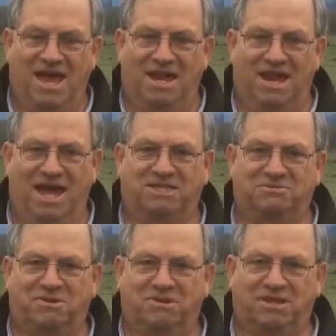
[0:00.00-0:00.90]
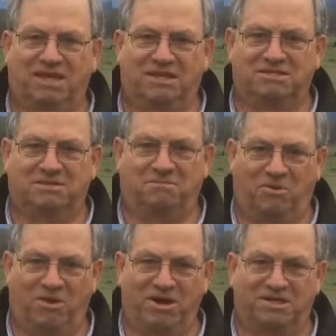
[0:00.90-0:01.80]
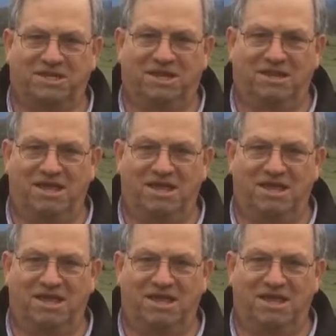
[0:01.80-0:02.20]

And that's one thing that's important,